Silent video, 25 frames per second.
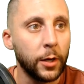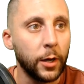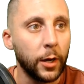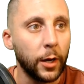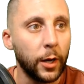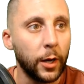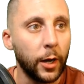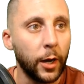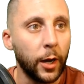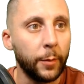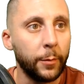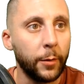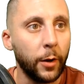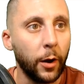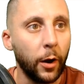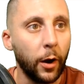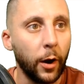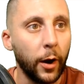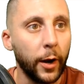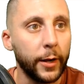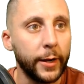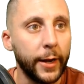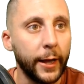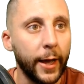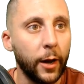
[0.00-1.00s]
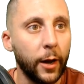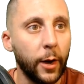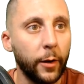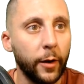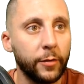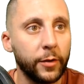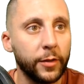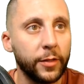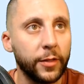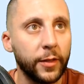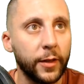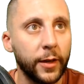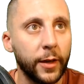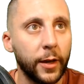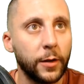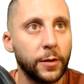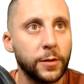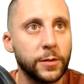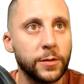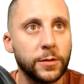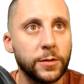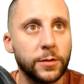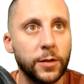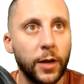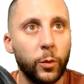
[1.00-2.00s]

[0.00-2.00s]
Um, all right, now everything else.